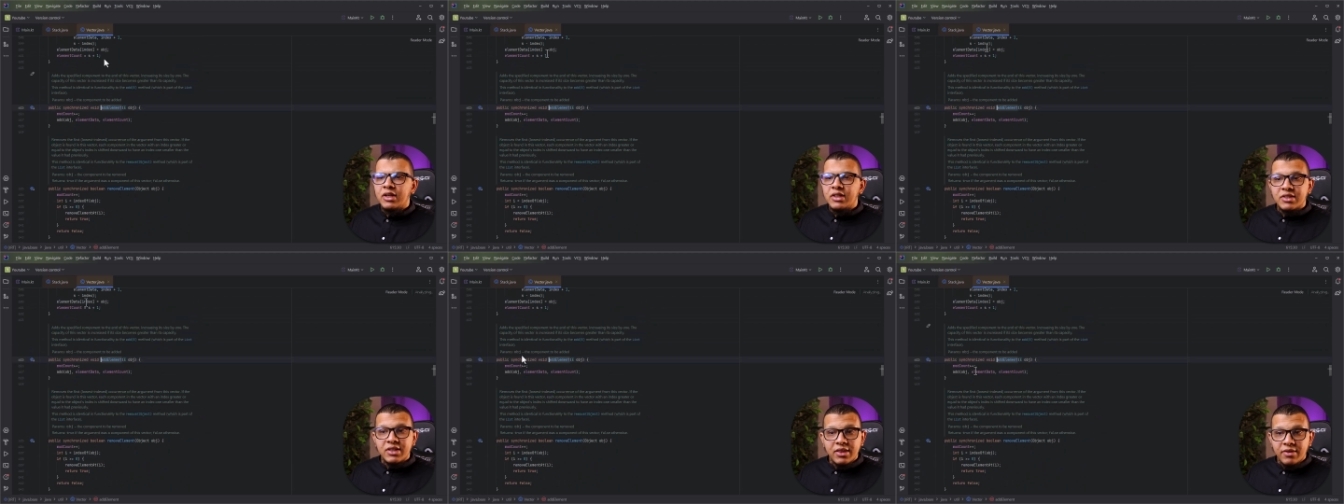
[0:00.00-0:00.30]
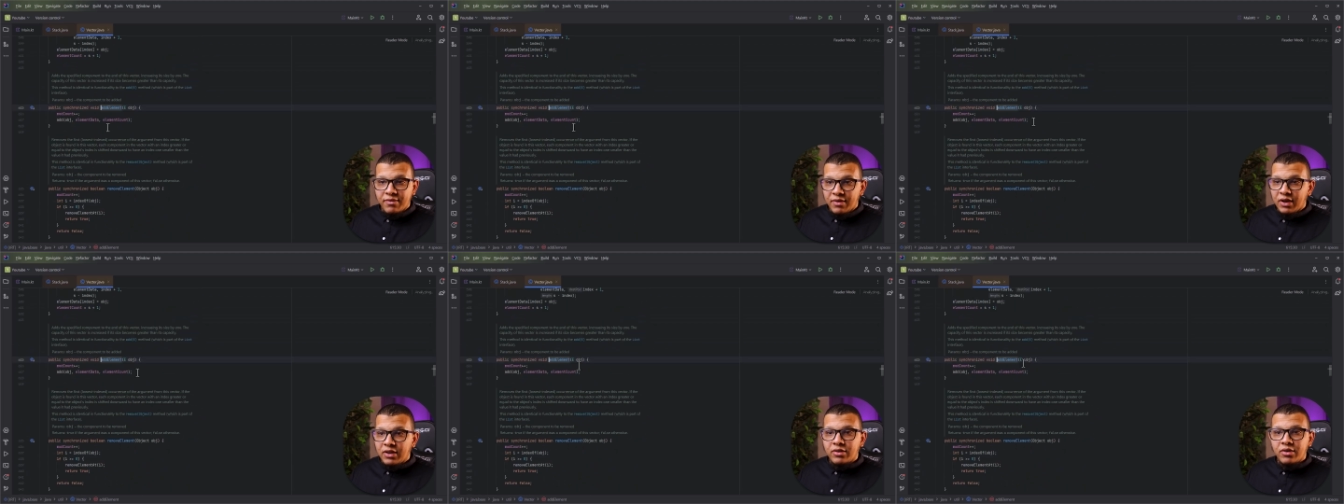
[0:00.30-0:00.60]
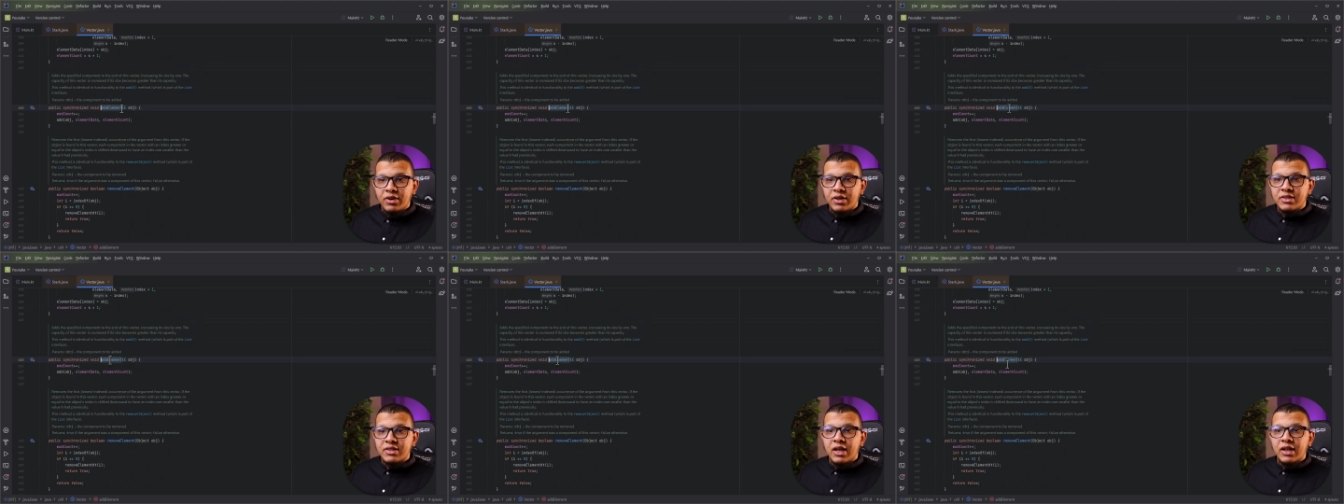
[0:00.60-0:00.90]
is in the
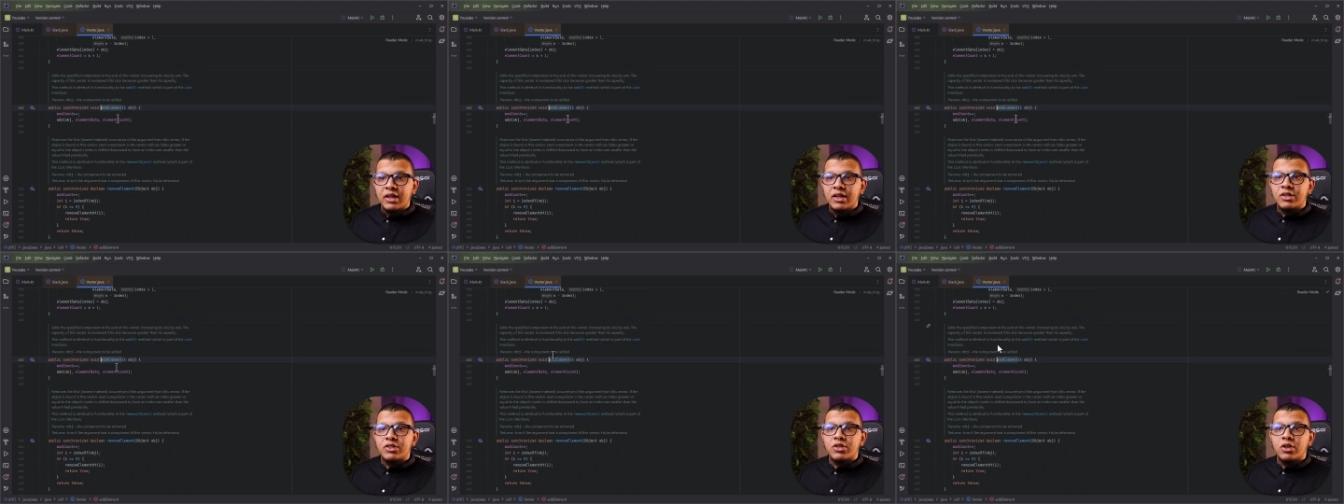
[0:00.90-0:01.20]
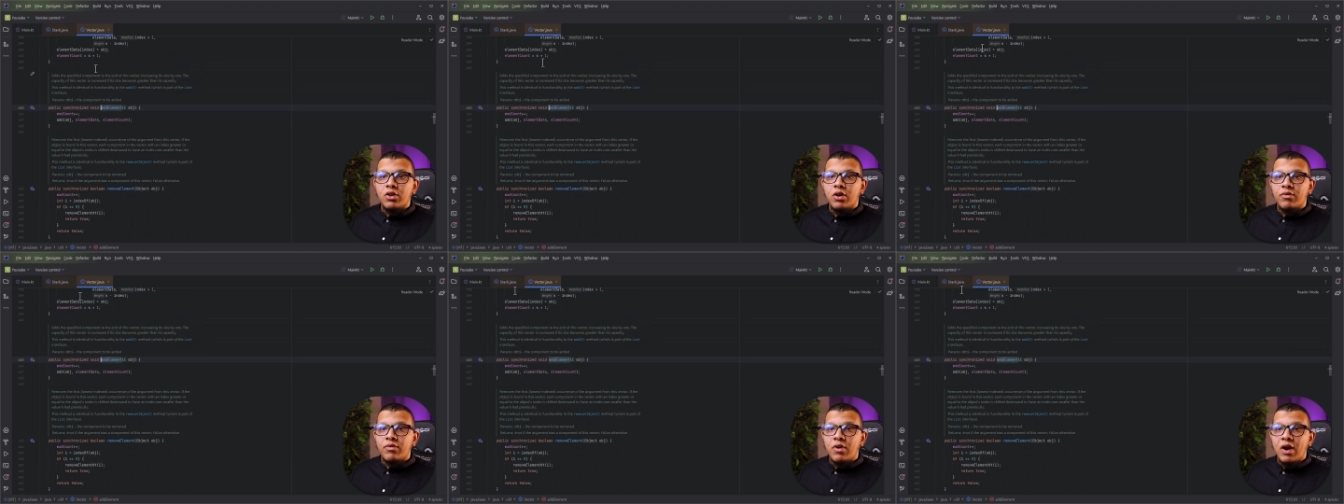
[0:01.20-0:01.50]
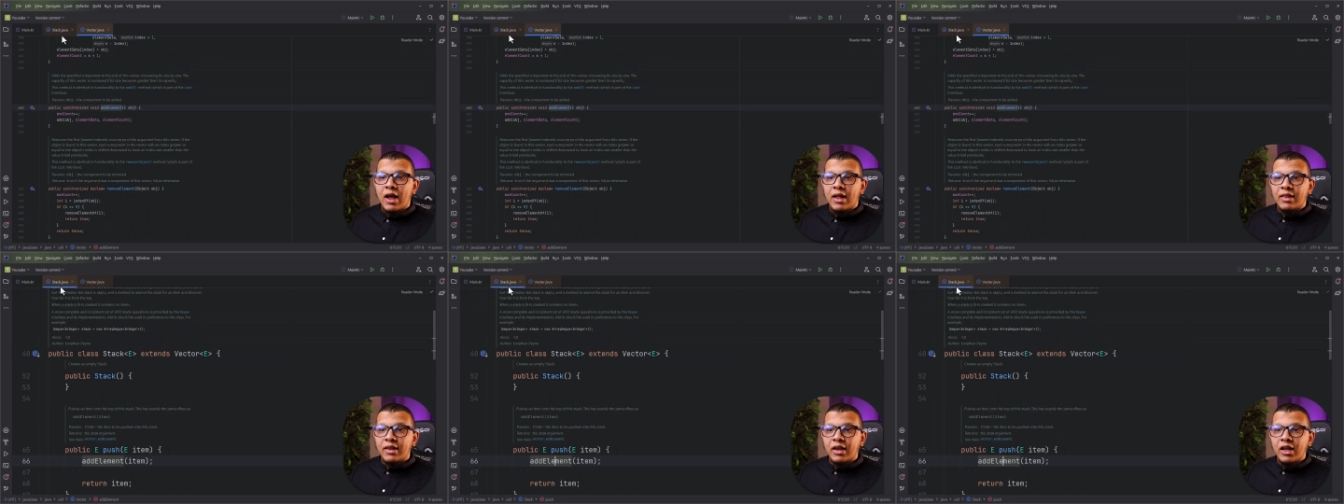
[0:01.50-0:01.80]
vector. Exactly, it's allow
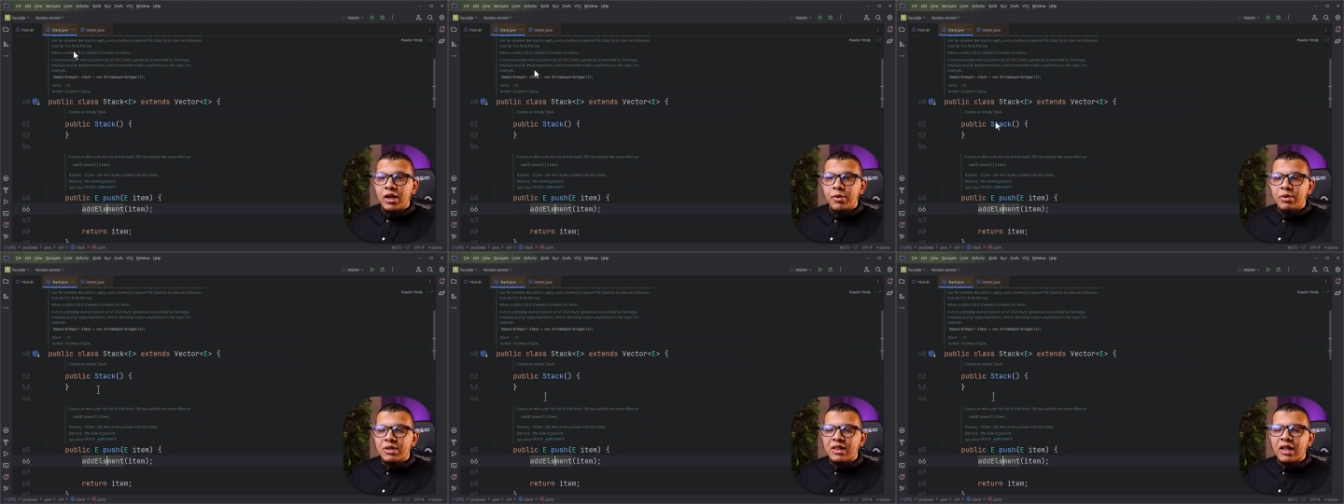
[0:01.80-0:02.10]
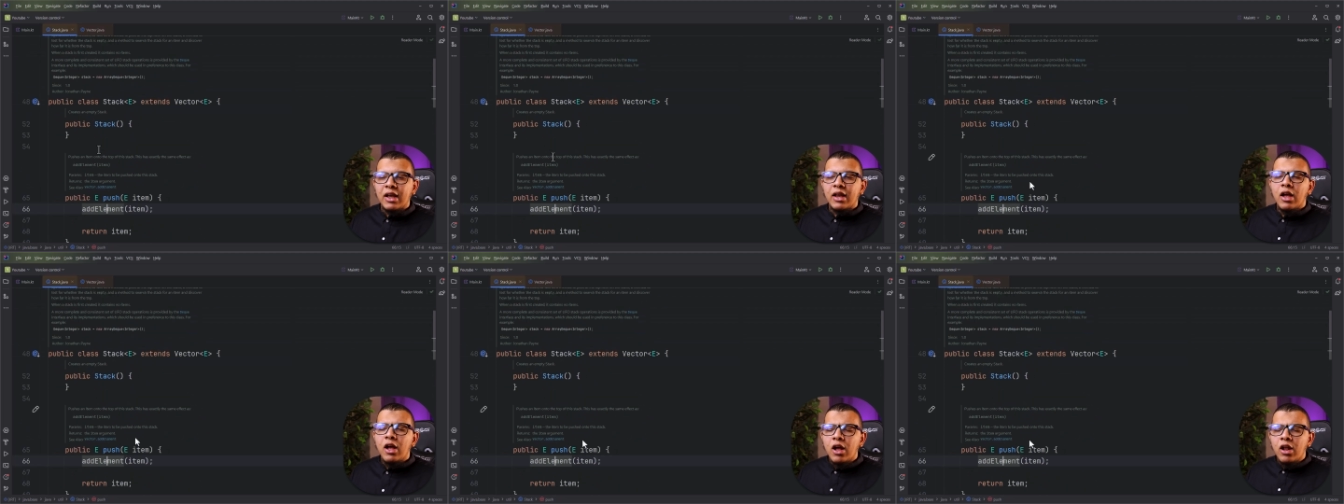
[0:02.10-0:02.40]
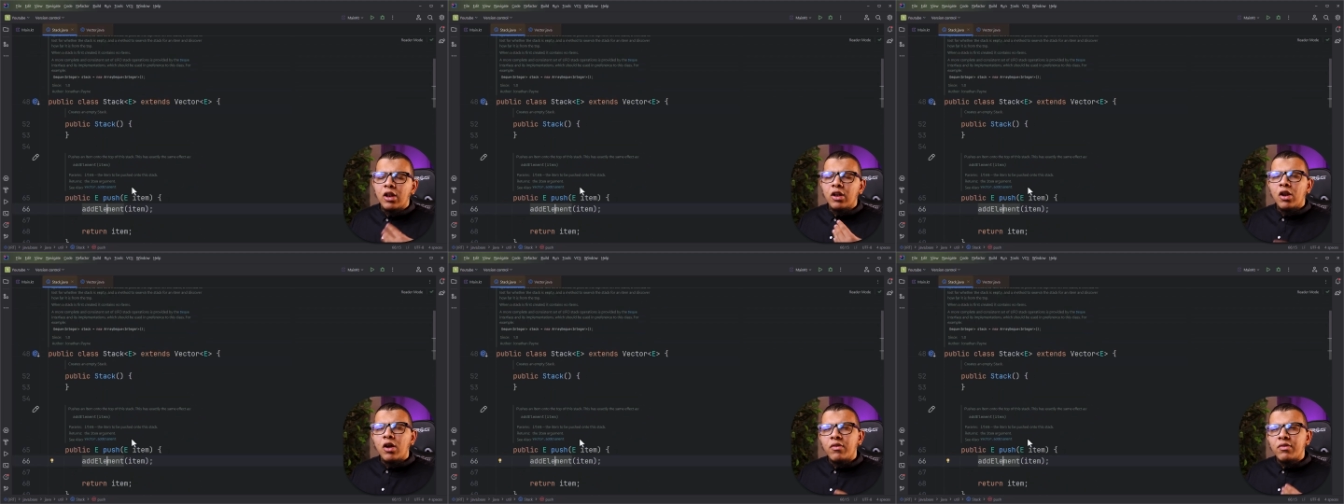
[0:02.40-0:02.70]
for adding elements. Like a
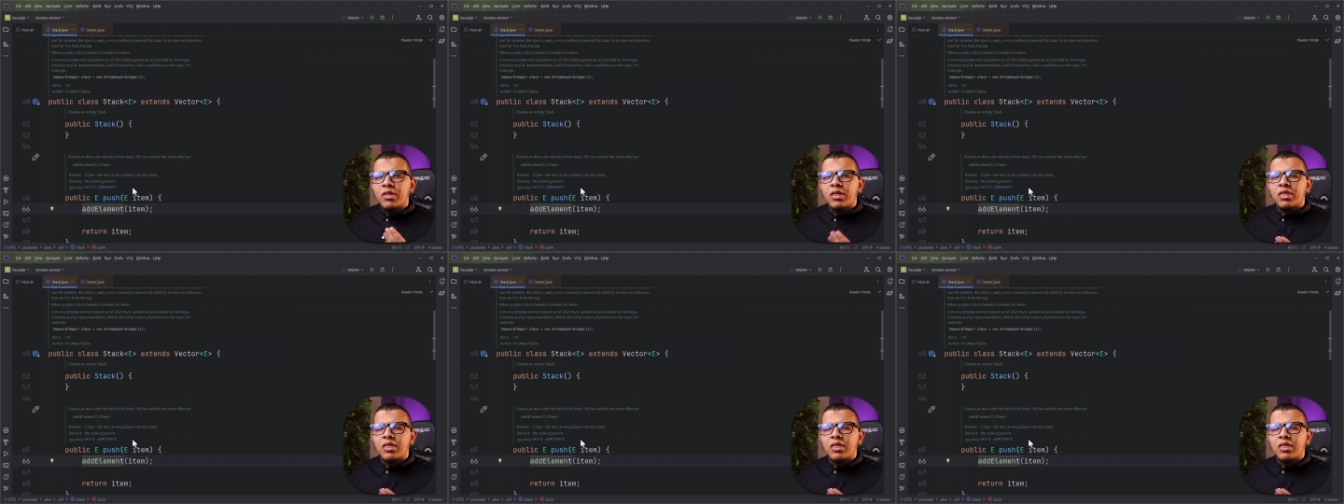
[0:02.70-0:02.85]
lot